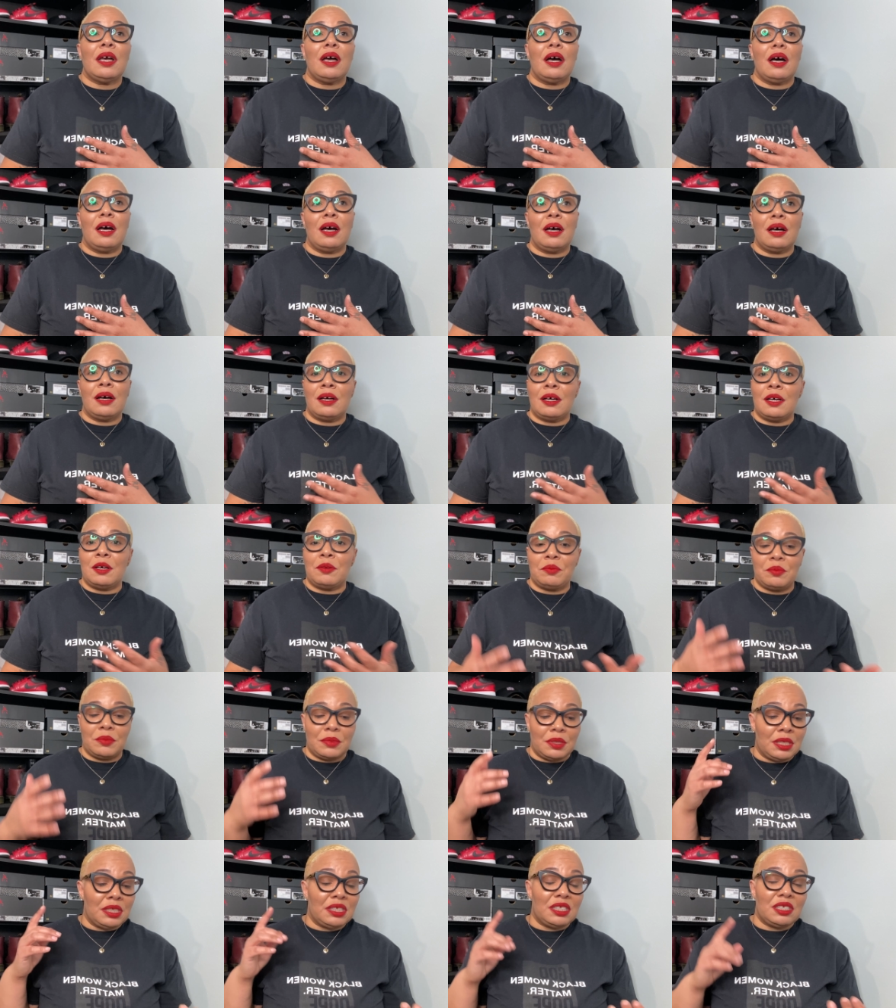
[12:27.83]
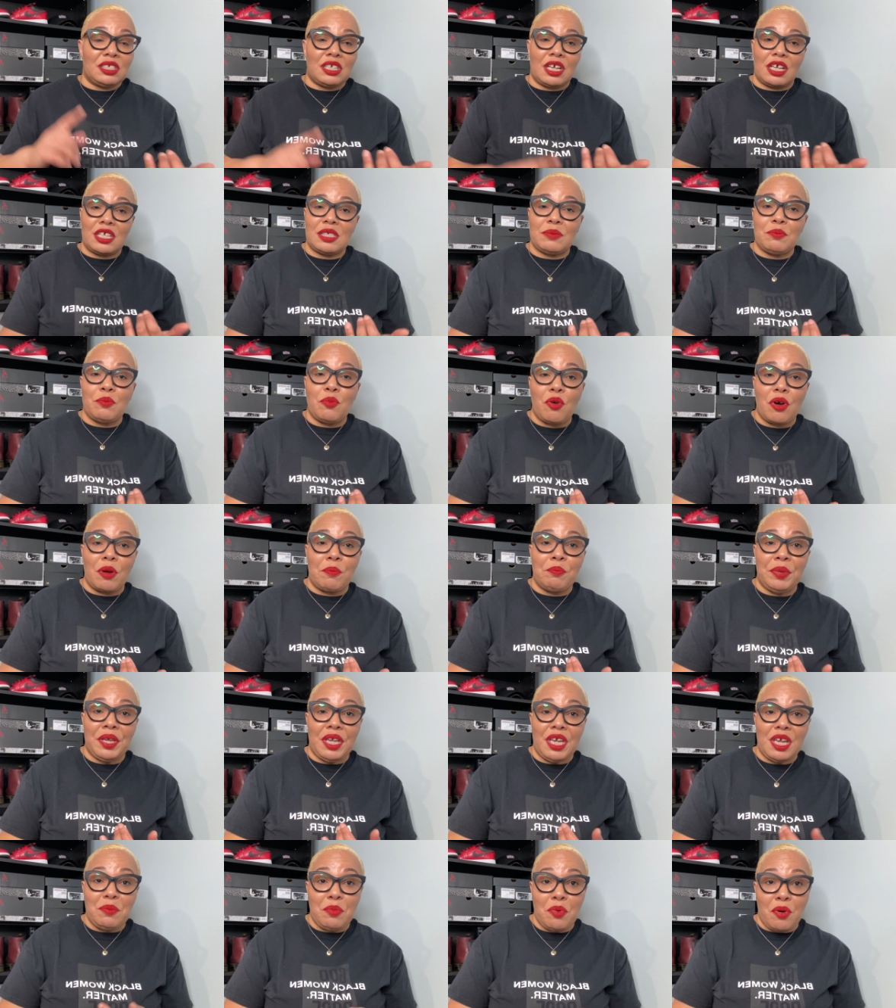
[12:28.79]
Uh, it's just more
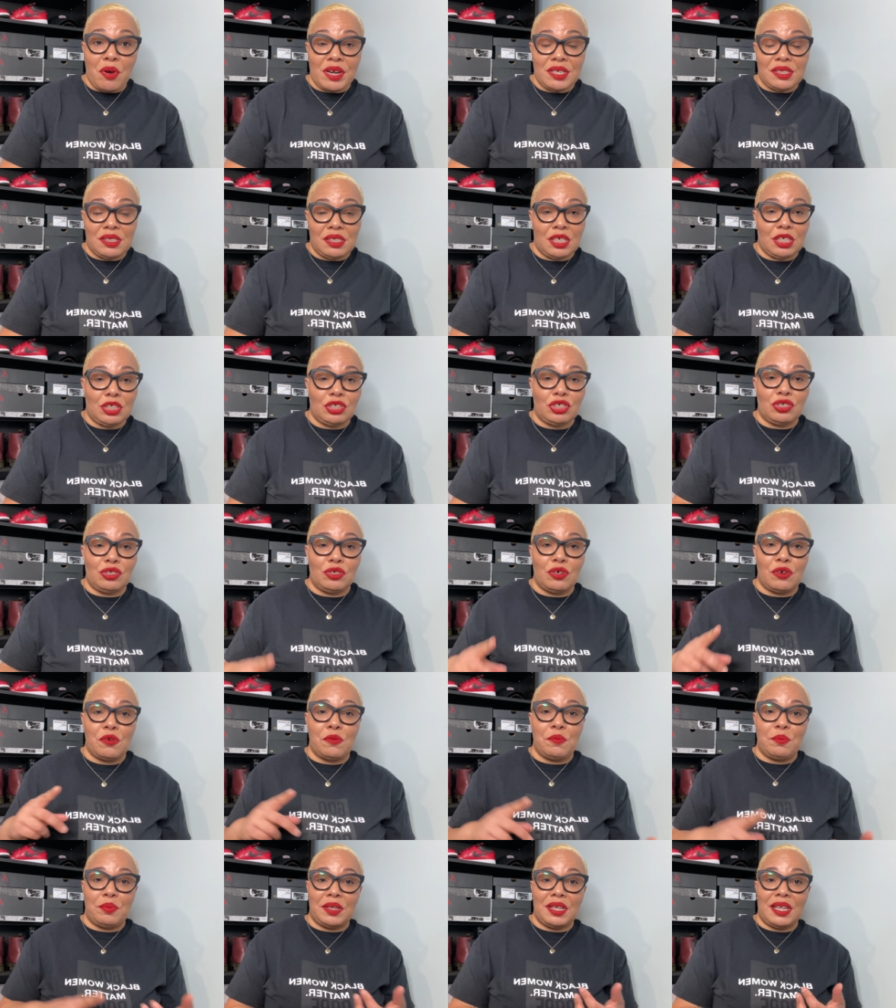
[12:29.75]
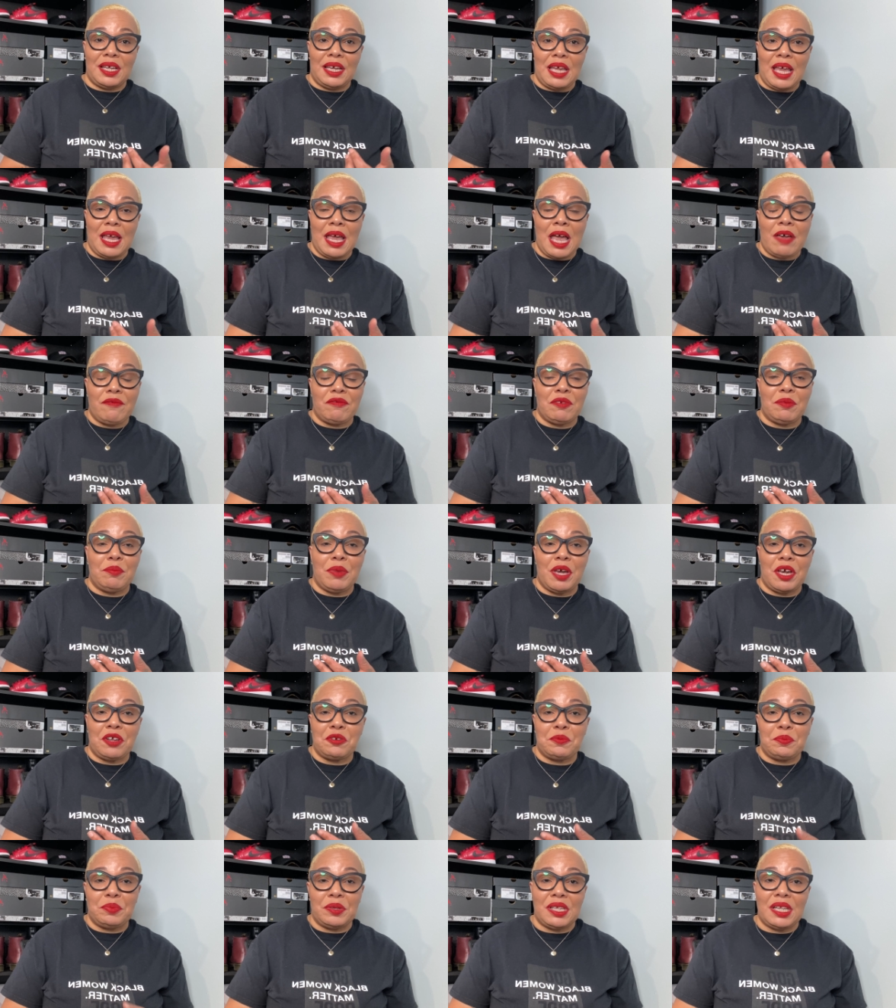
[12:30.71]
being more intentional, plan, having
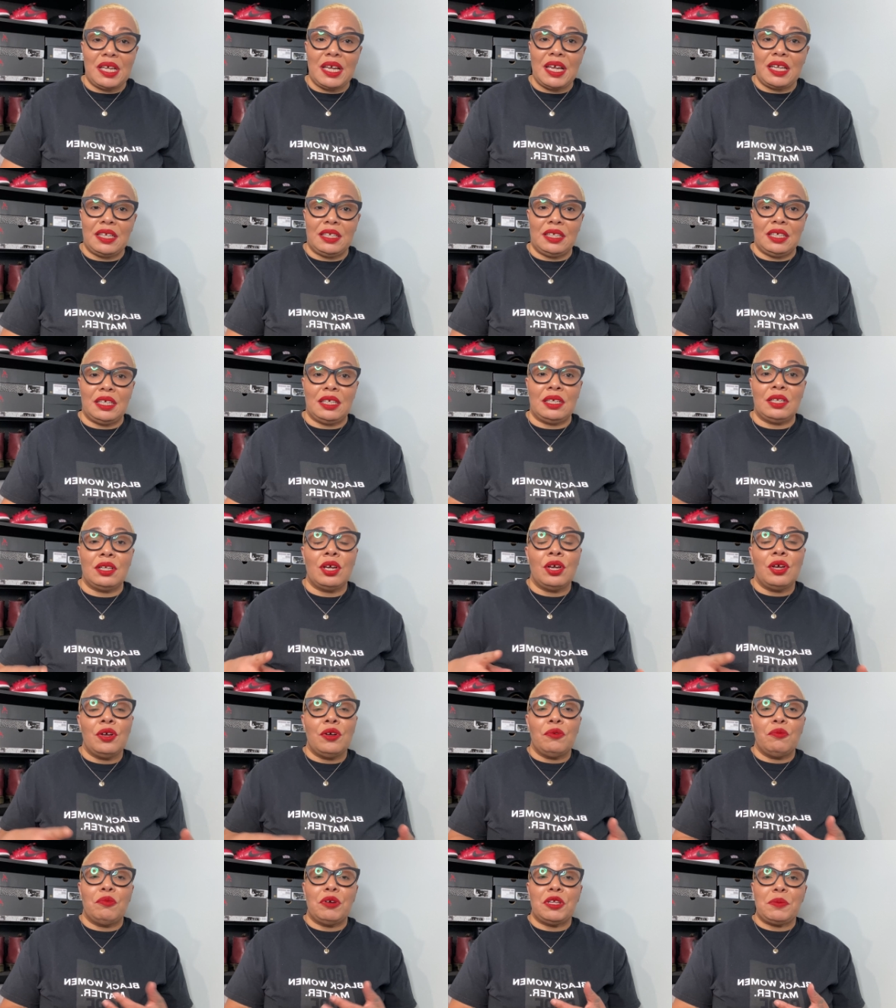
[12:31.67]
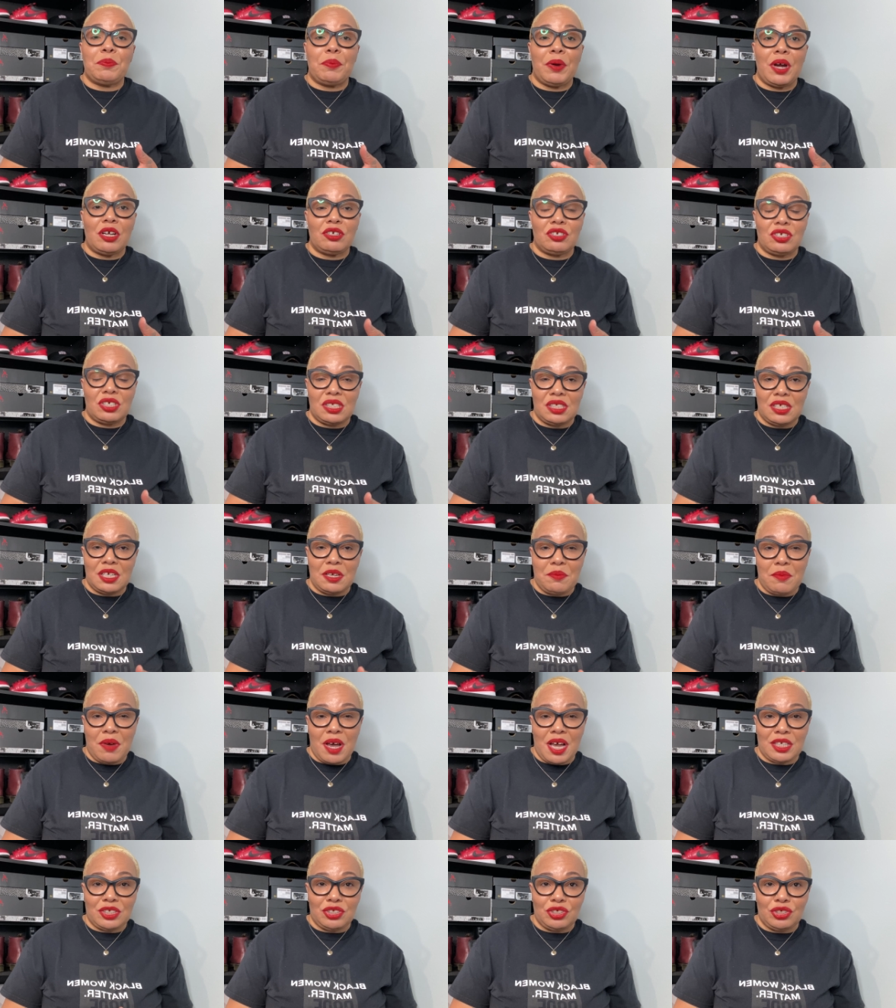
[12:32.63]
better planning with purchasing
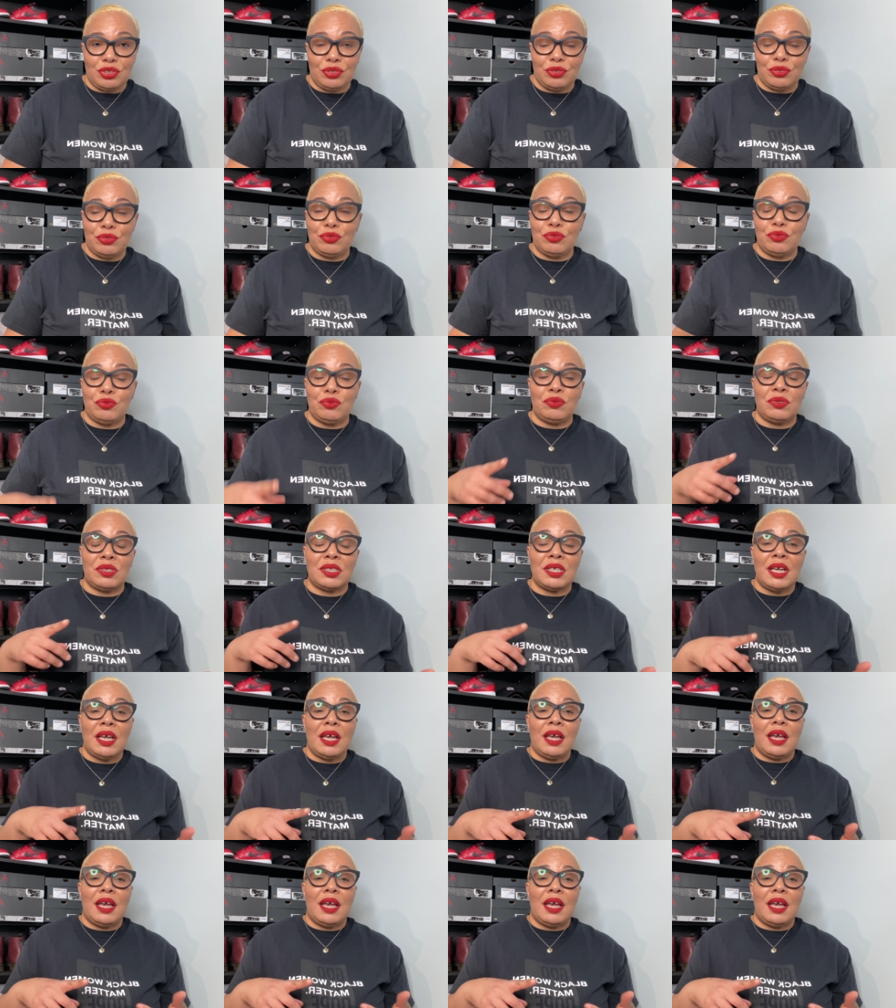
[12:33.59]
my shoes.